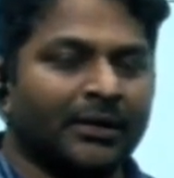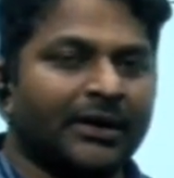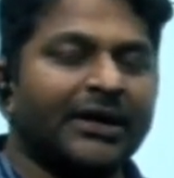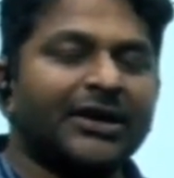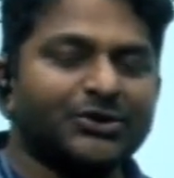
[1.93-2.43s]

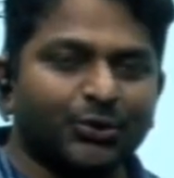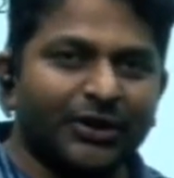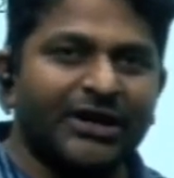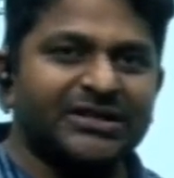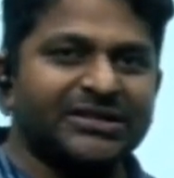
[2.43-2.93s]
Dear
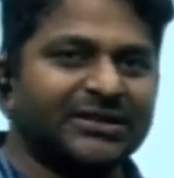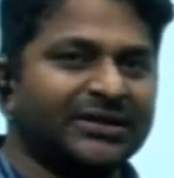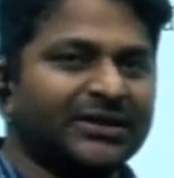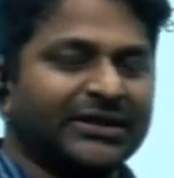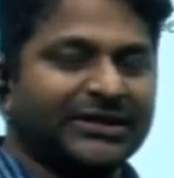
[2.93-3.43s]
students,
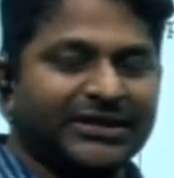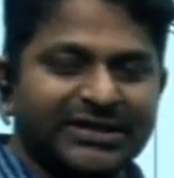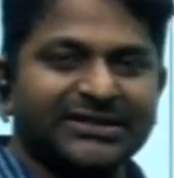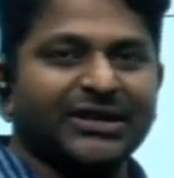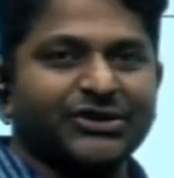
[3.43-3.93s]

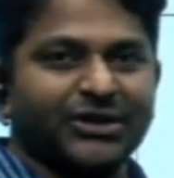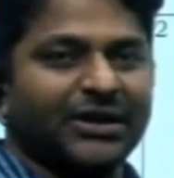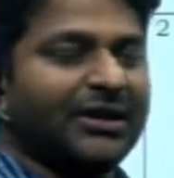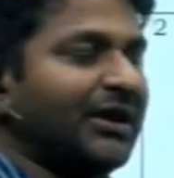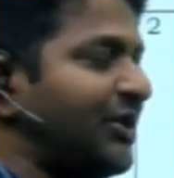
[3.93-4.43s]
this
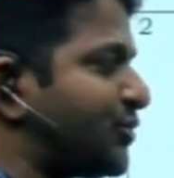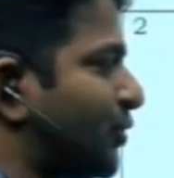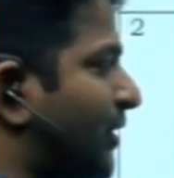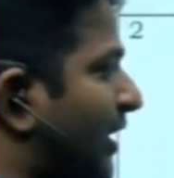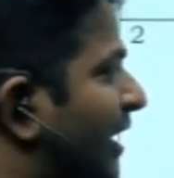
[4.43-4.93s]
session is
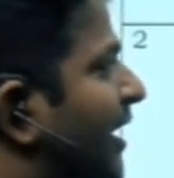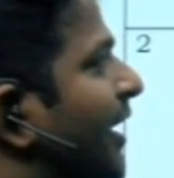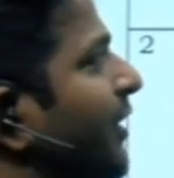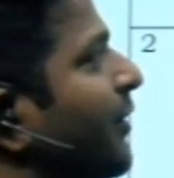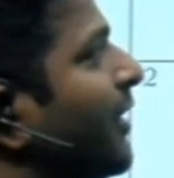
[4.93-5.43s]
to
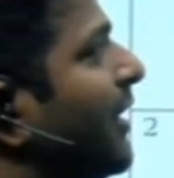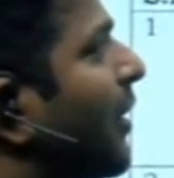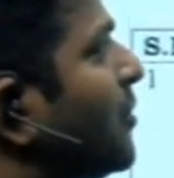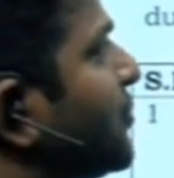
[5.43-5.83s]
clear your doubts